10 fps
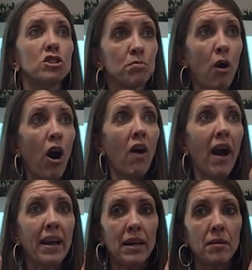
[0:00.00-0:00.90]
Small
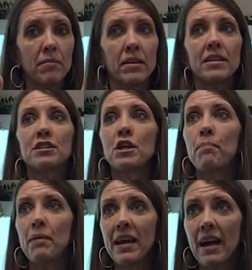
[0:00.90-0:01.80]
item to
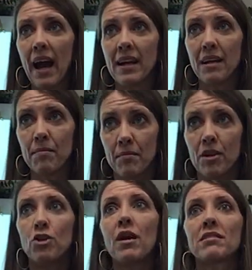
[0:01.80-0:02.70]
big item.
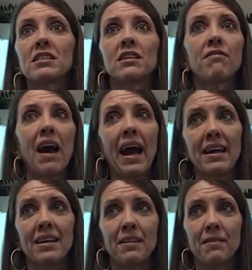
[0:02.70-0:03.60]
You have to divide.